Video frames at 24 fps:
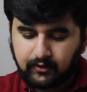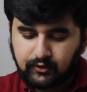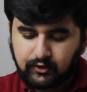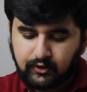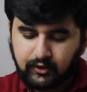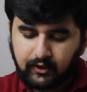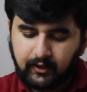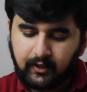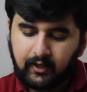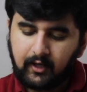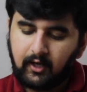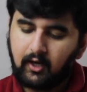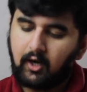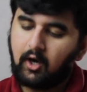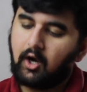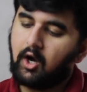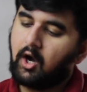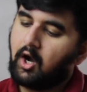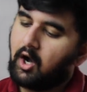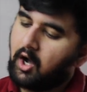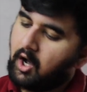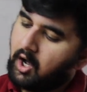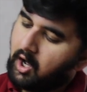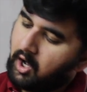Turn
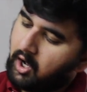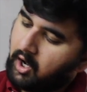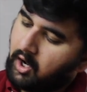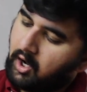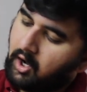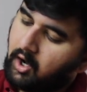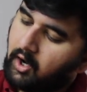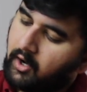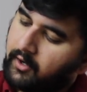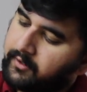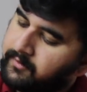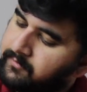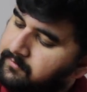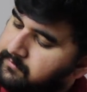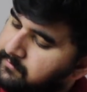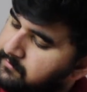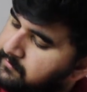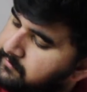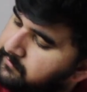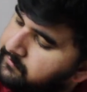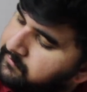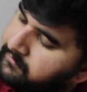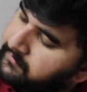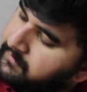on,
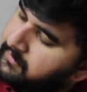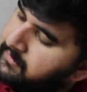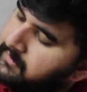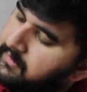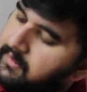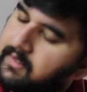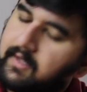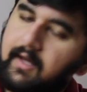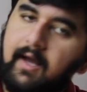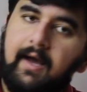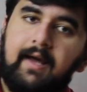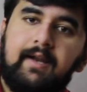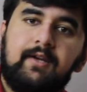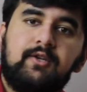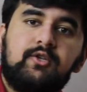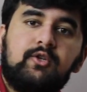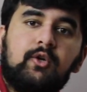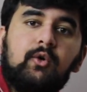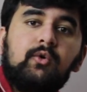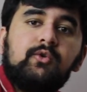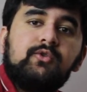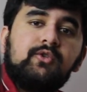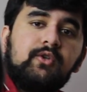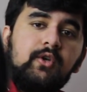and it
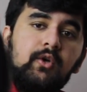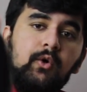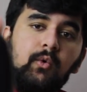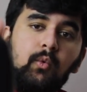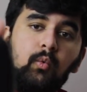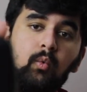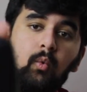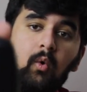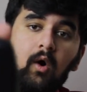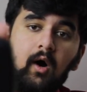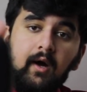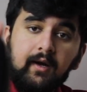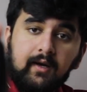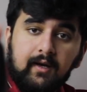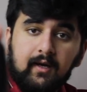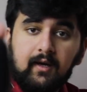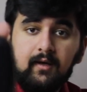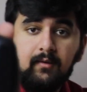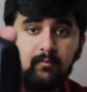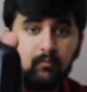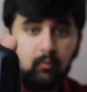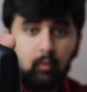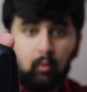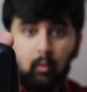shows you one.
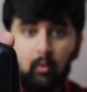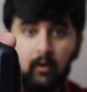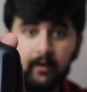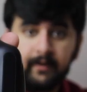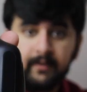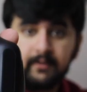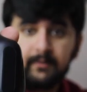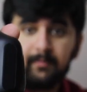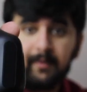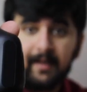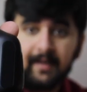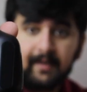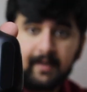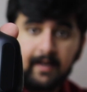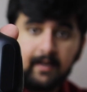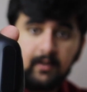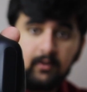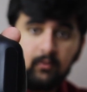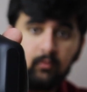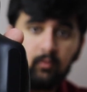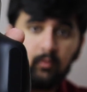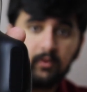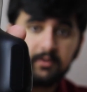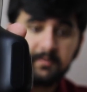One is
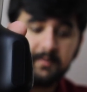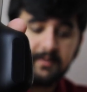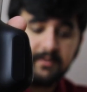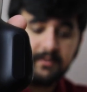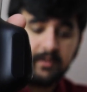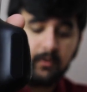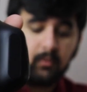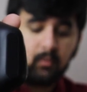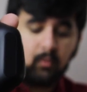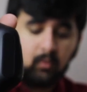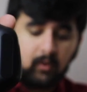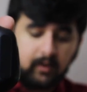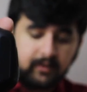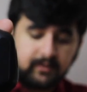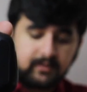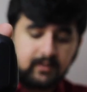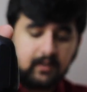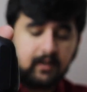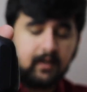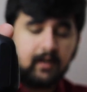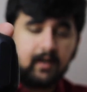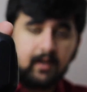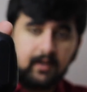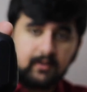blinking, which means that one
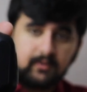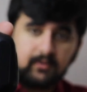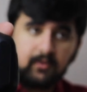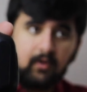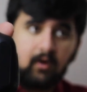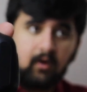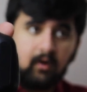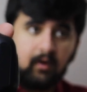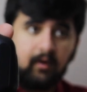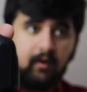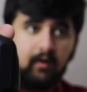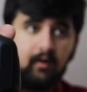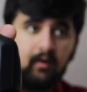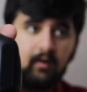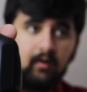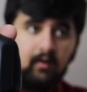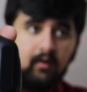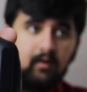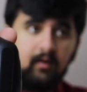side is on.